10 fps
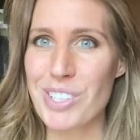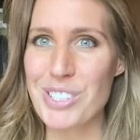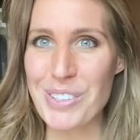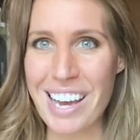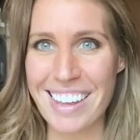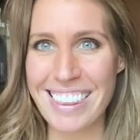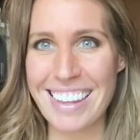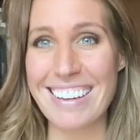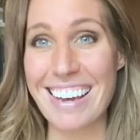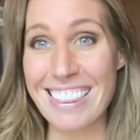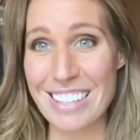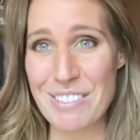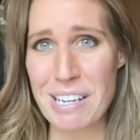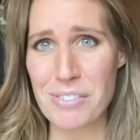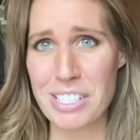yeah, again, thank you
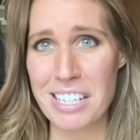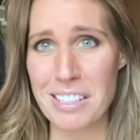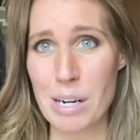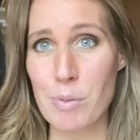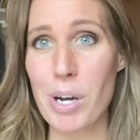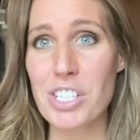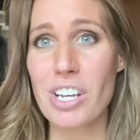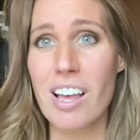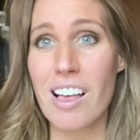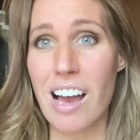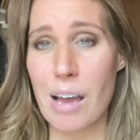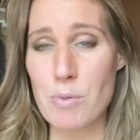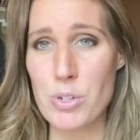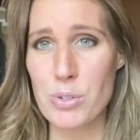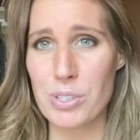guys for taking the time to watch. I'm
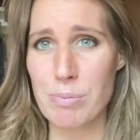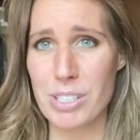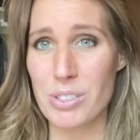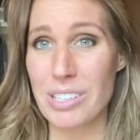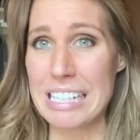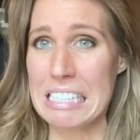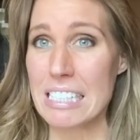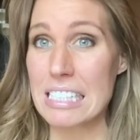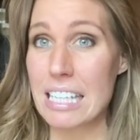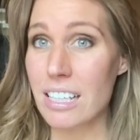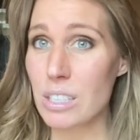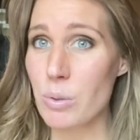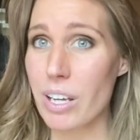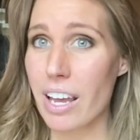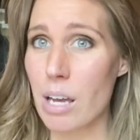going to explain to you guys exactly
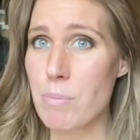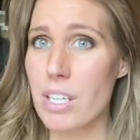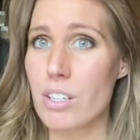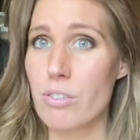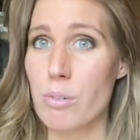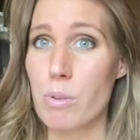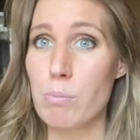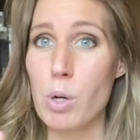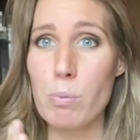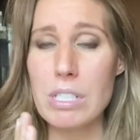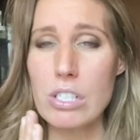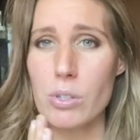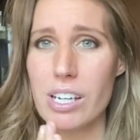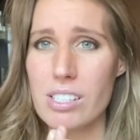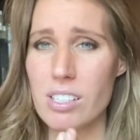what happened from the moment you
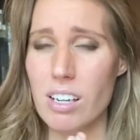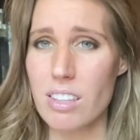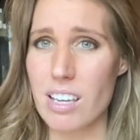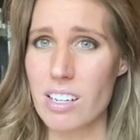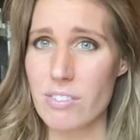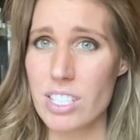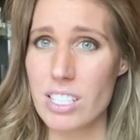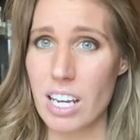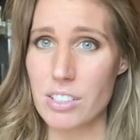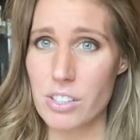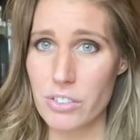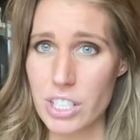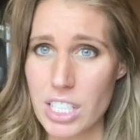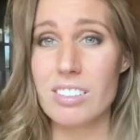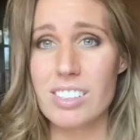guys saw at the end of Tetons
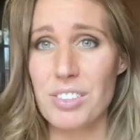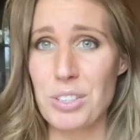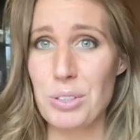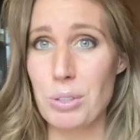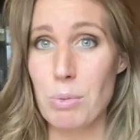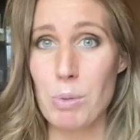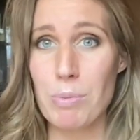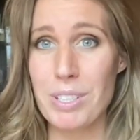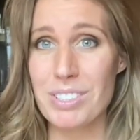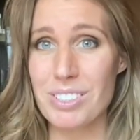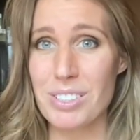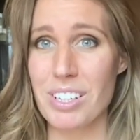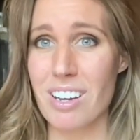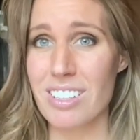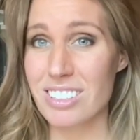3 until the moment
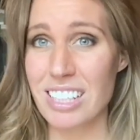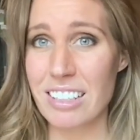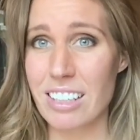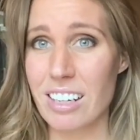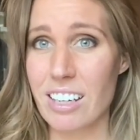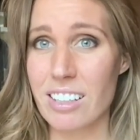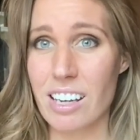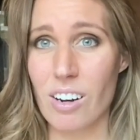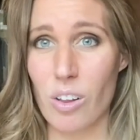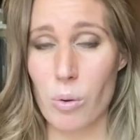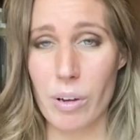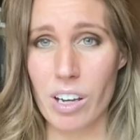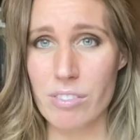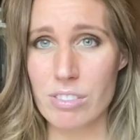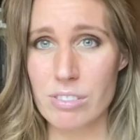uh, Natalia and I got all the way
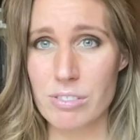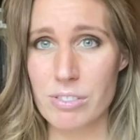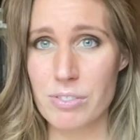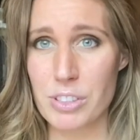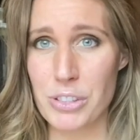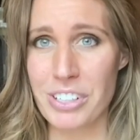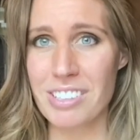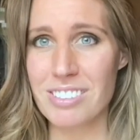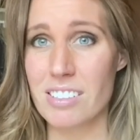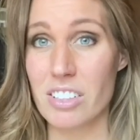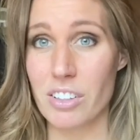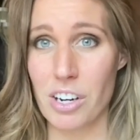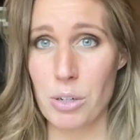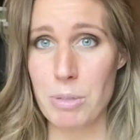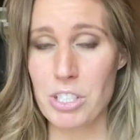off of the trail to the car
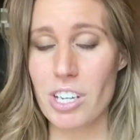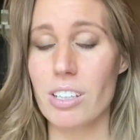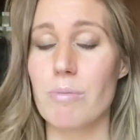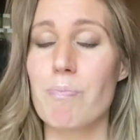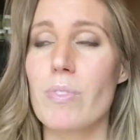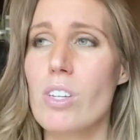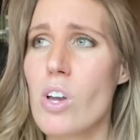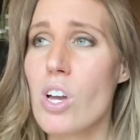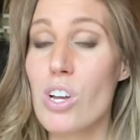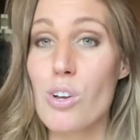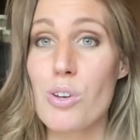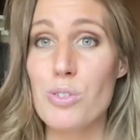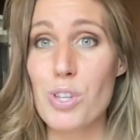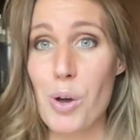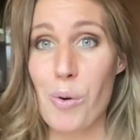to meet Shannon.
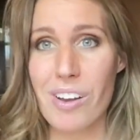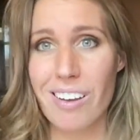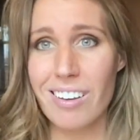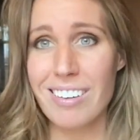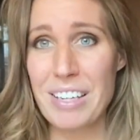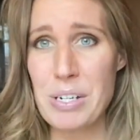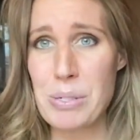So, here's what